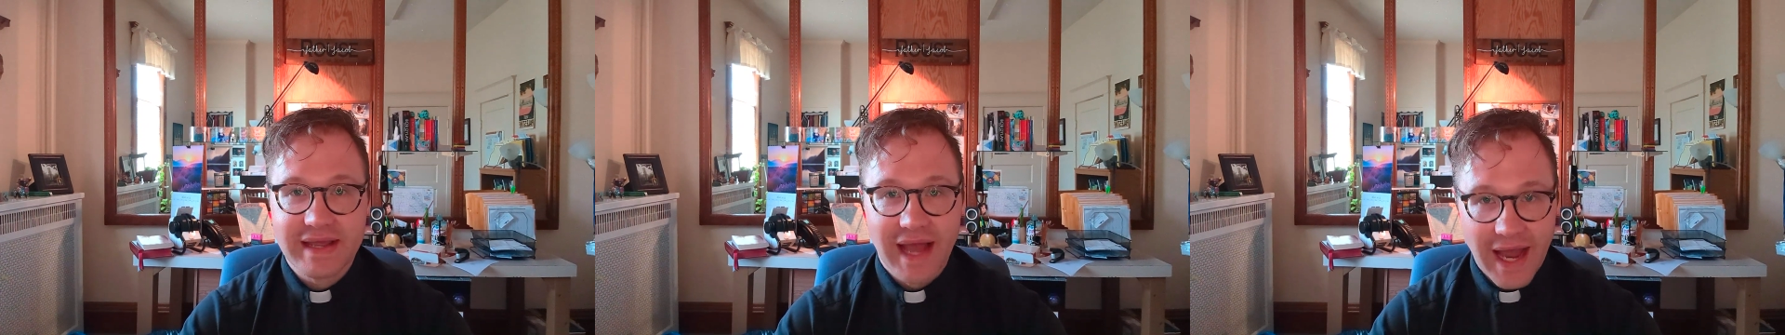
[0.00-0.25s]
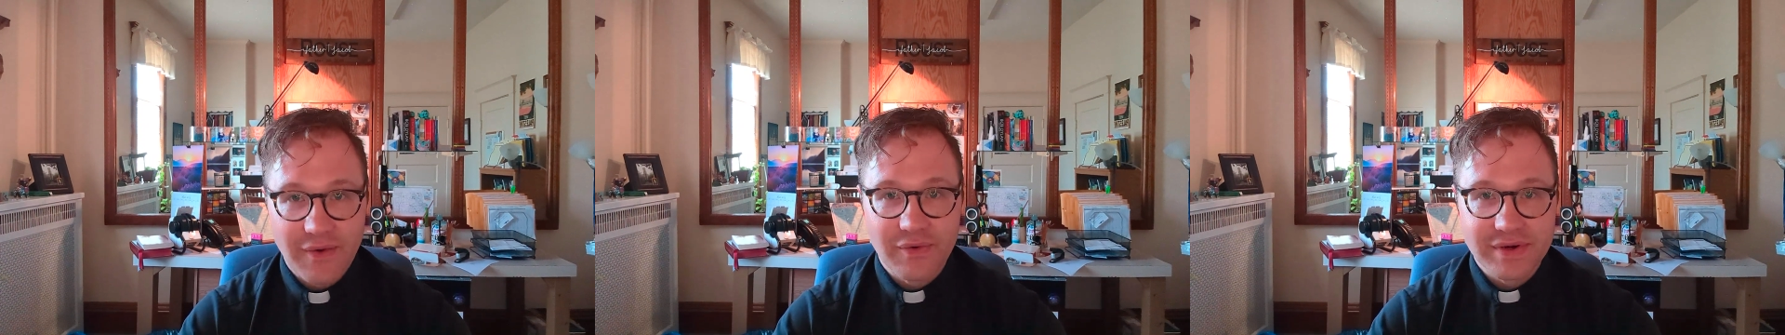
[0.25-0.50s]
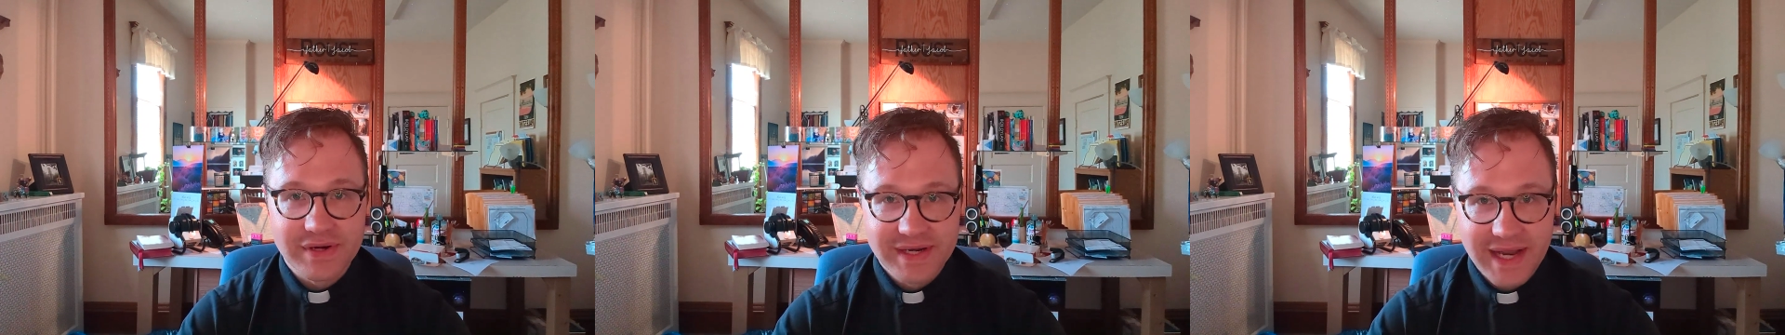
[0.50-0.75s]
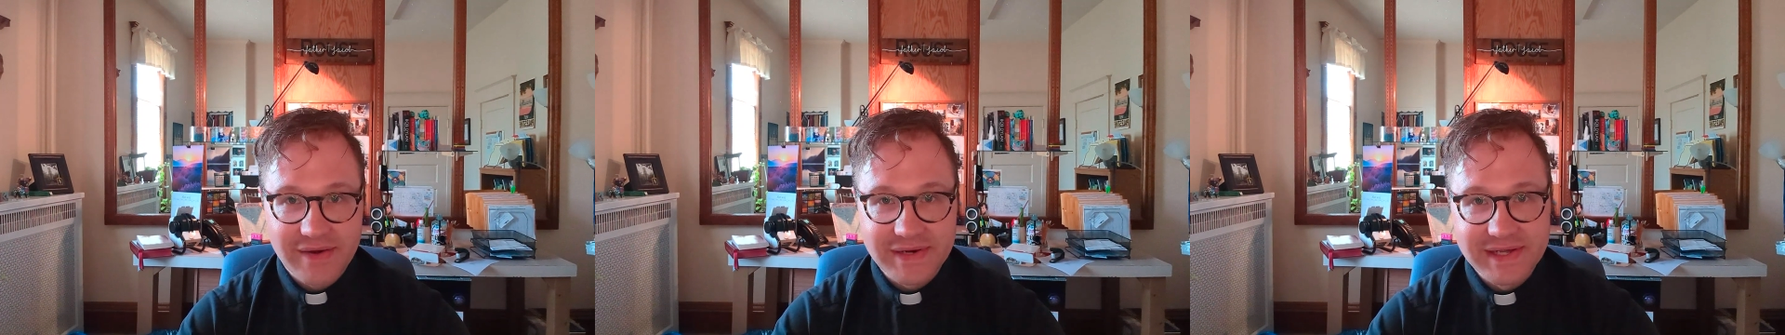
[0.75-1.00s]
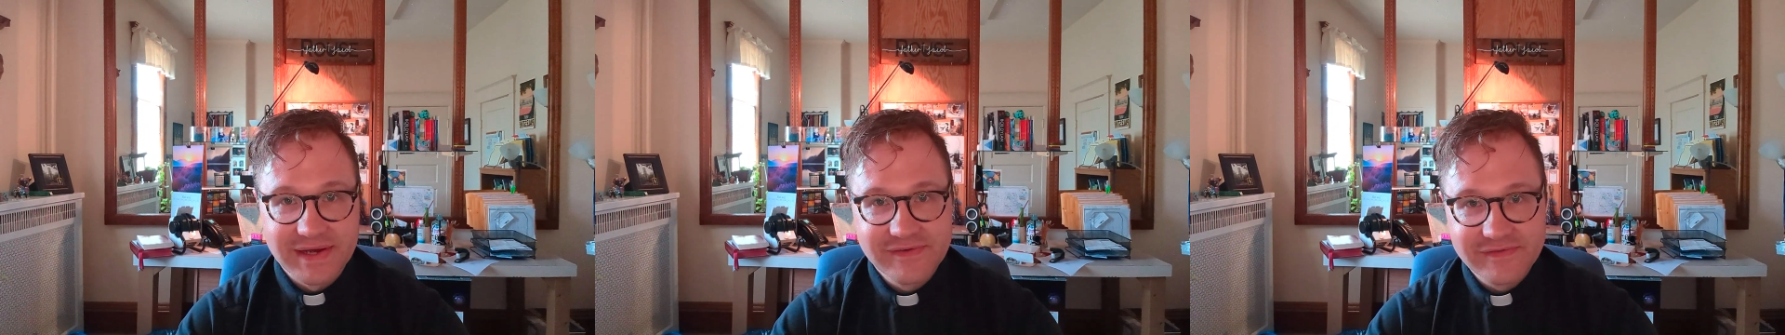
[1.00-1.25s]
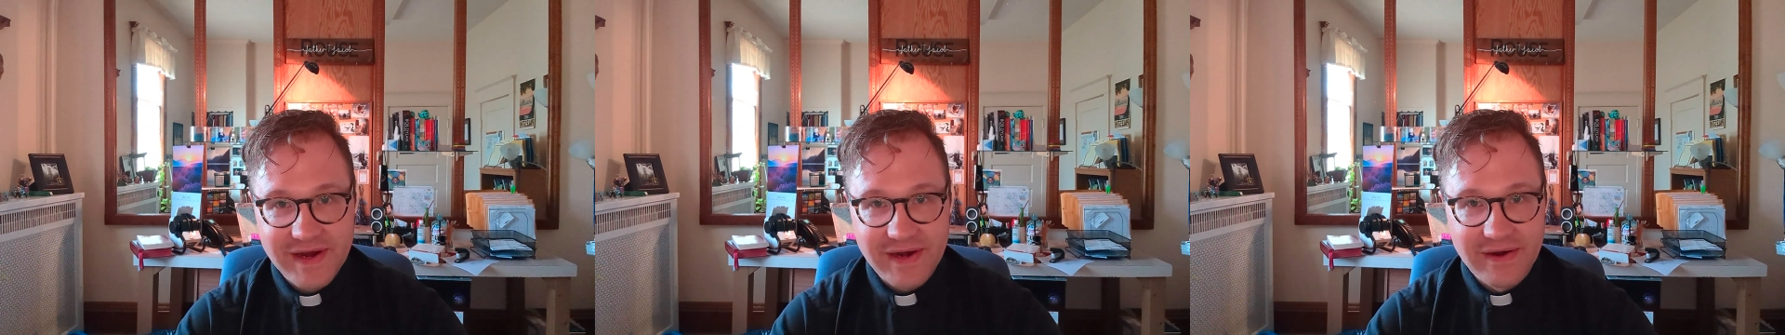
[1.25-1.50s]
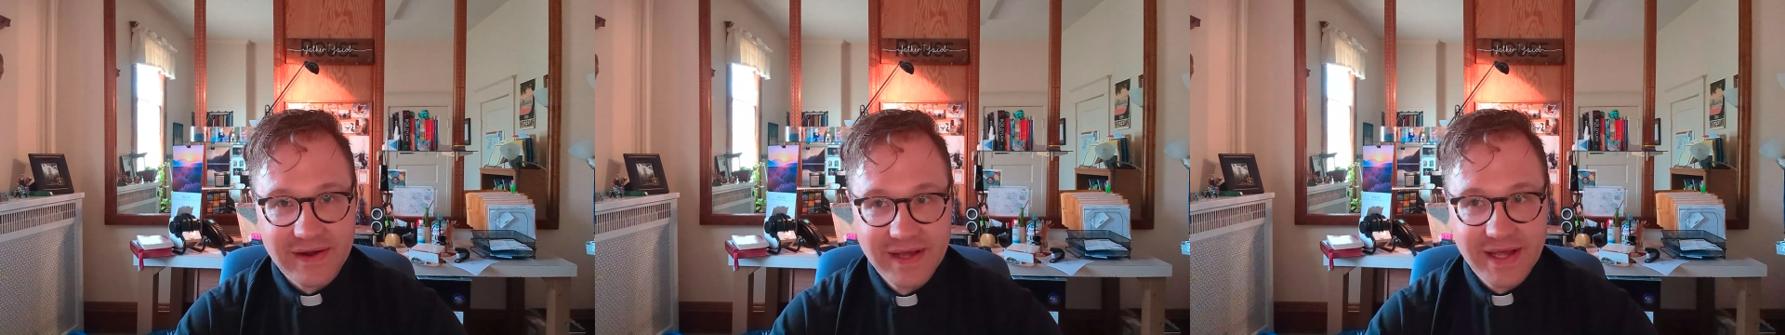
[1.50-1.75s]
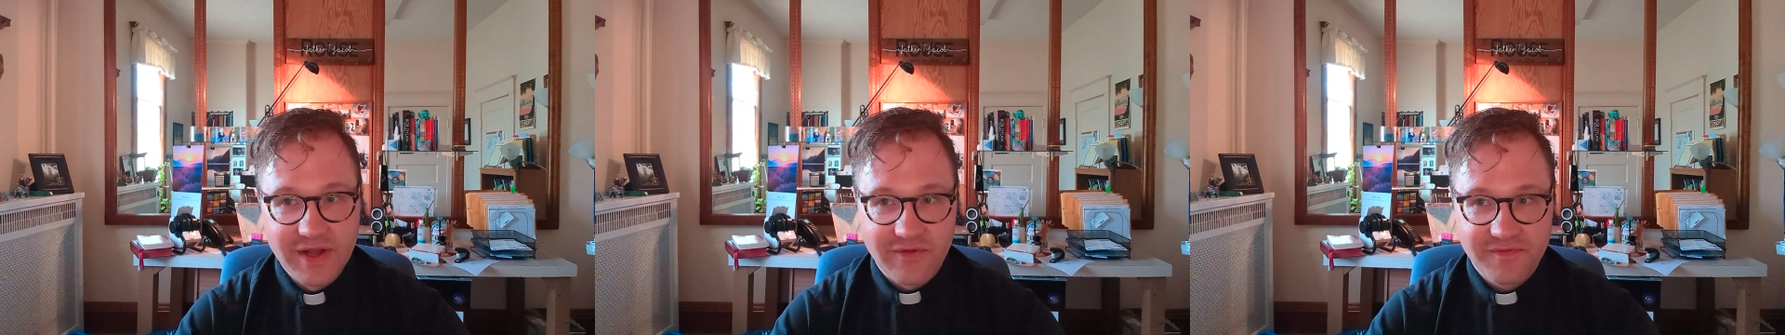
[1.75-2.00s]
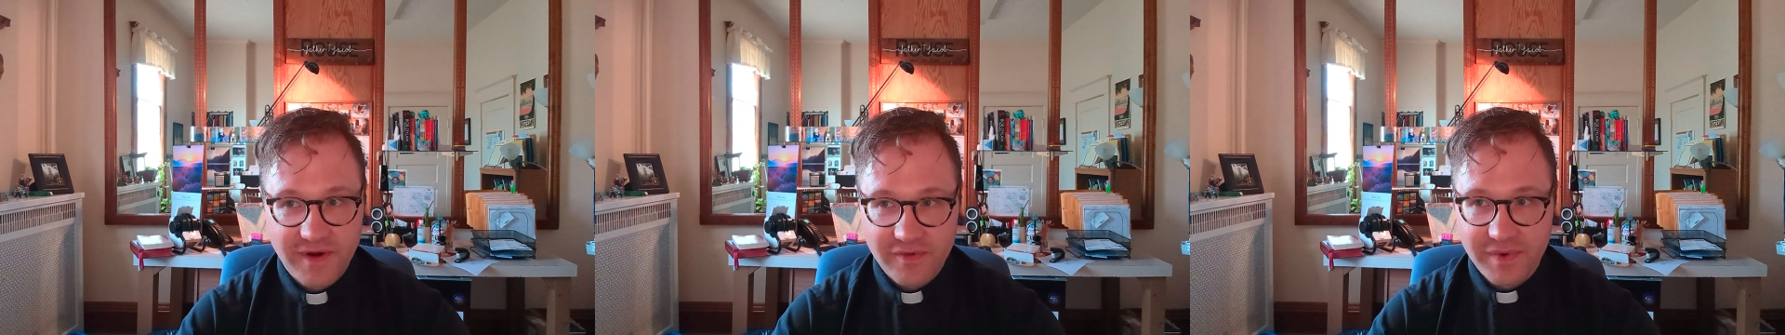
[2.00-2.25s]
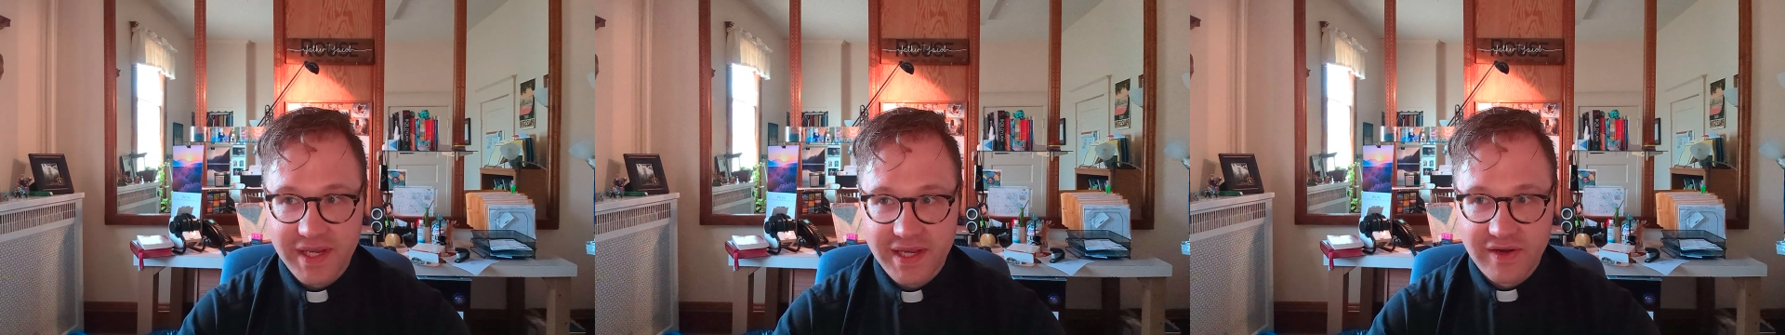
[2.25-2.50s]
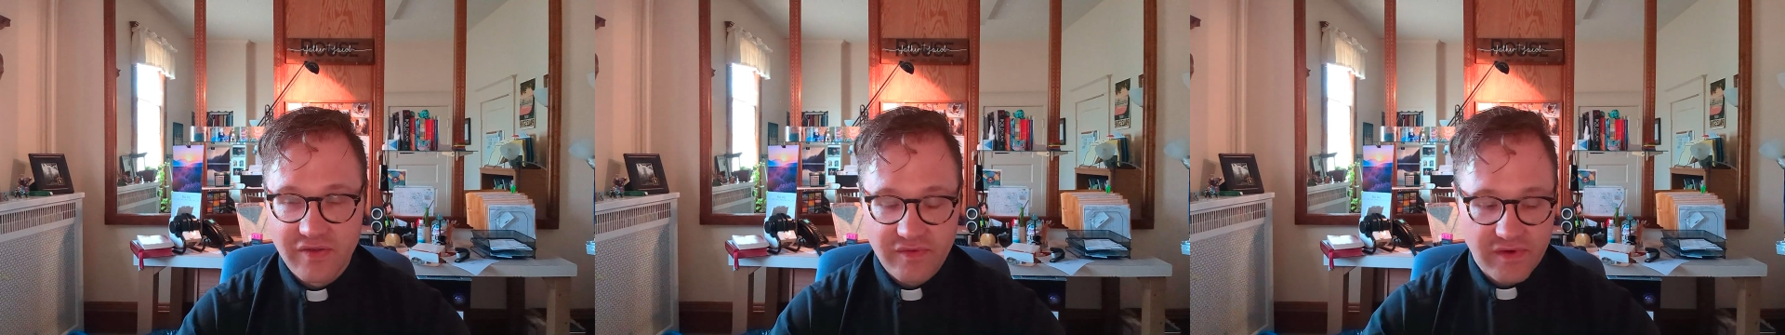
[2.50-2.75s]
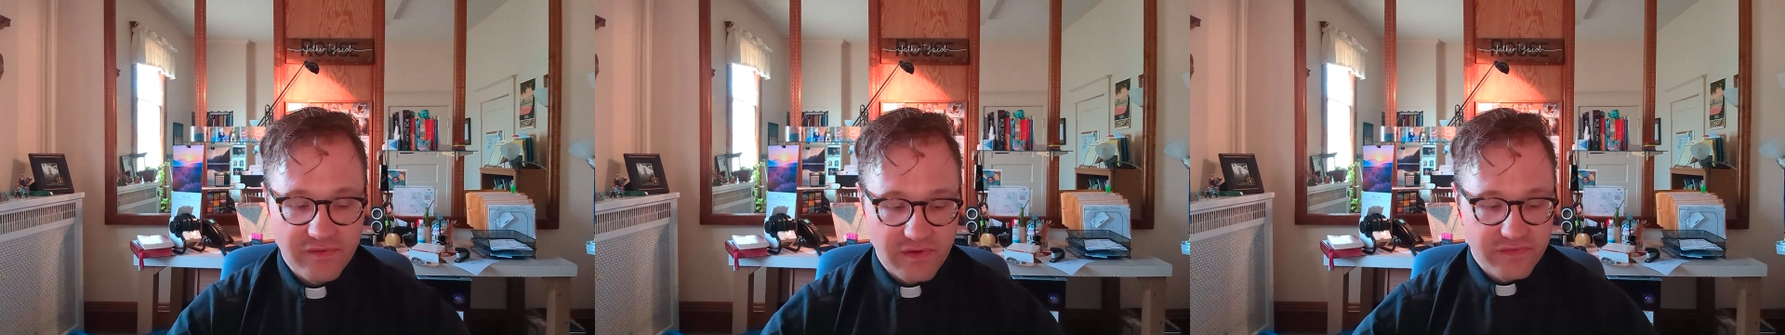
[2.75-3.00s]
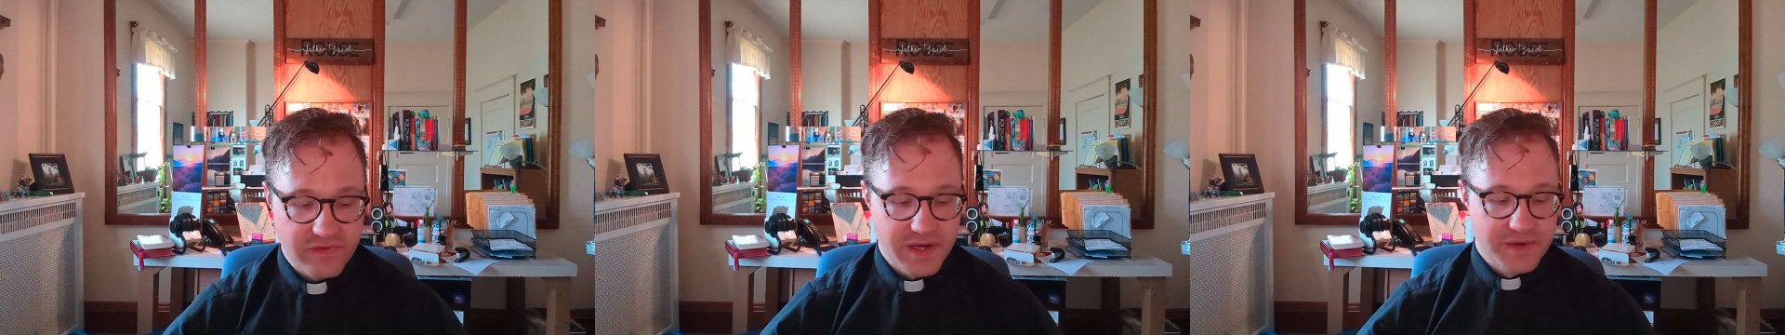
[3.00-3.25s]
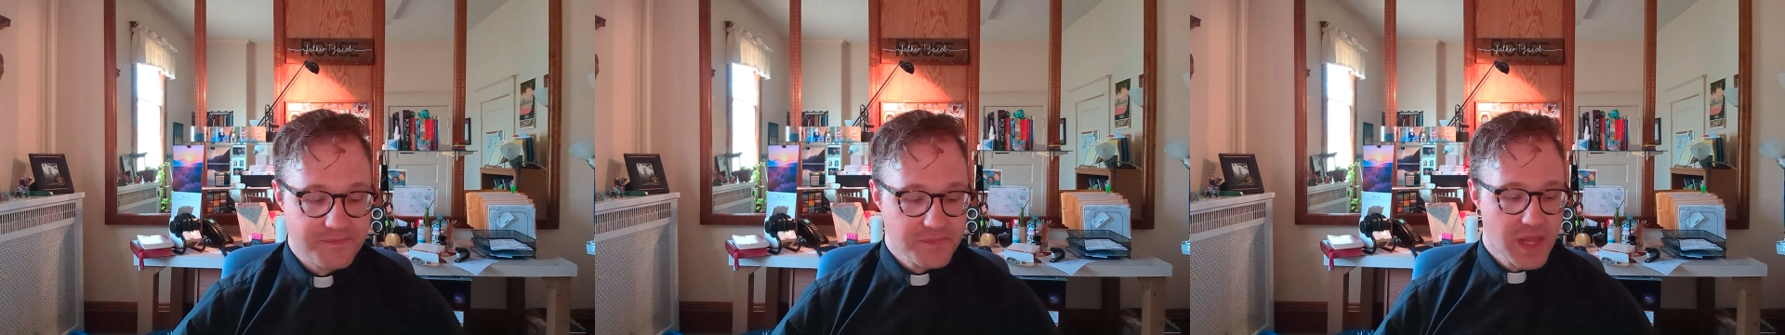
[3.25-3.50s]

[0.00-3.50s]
Howard County Fair. It's Fair Week, and it's very, very fun.